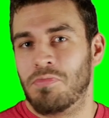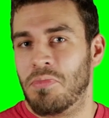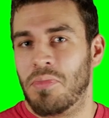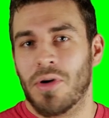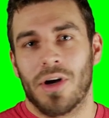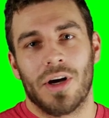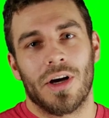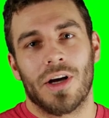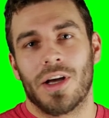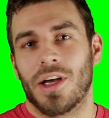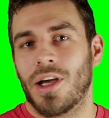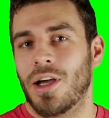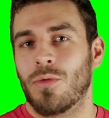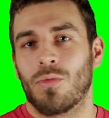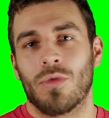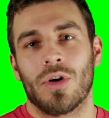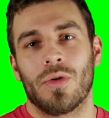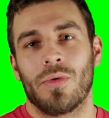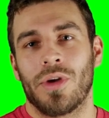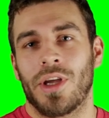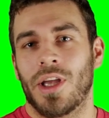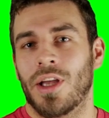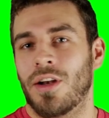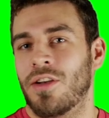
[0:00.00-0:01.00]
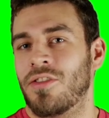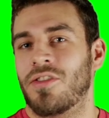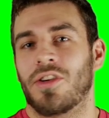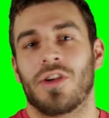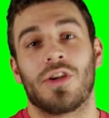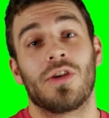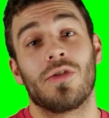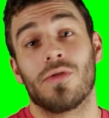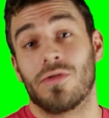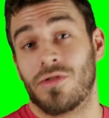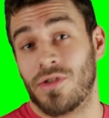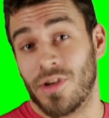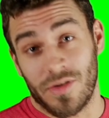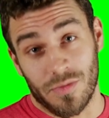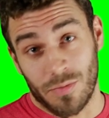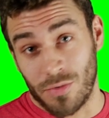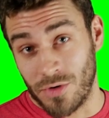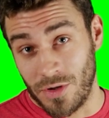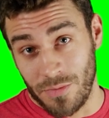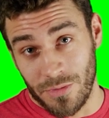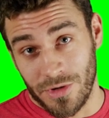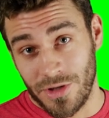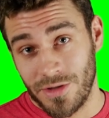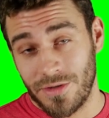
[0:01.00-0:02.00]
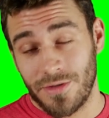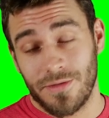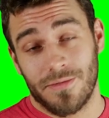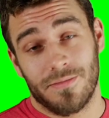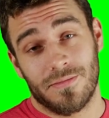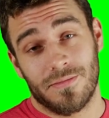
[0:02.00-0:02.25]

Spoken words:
But what we get is a huge disappointment.